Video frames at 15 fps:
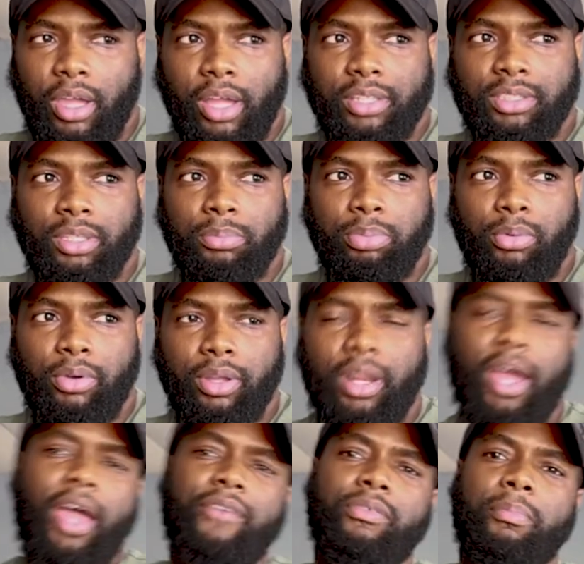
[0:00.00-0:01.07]
at some
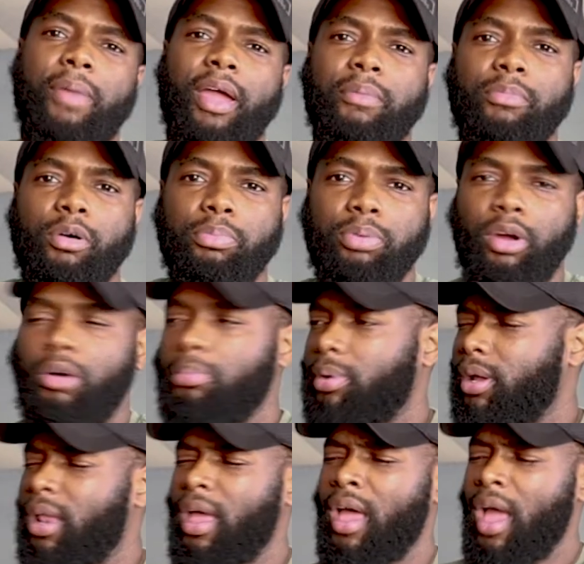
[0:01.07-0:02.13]
point. I have a MacBook Pro,
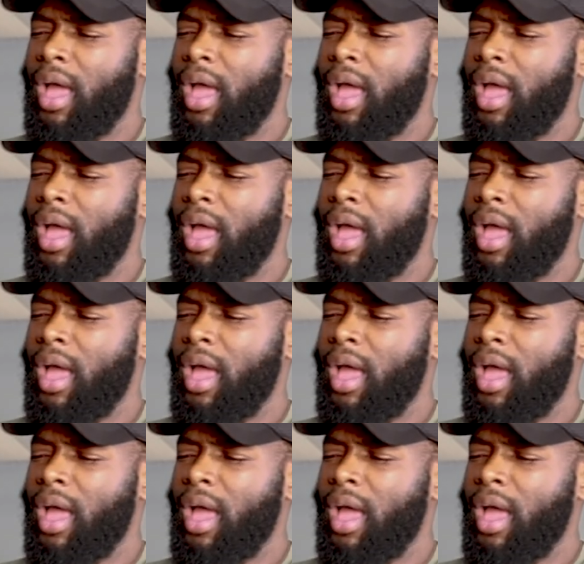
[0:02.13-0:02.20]
but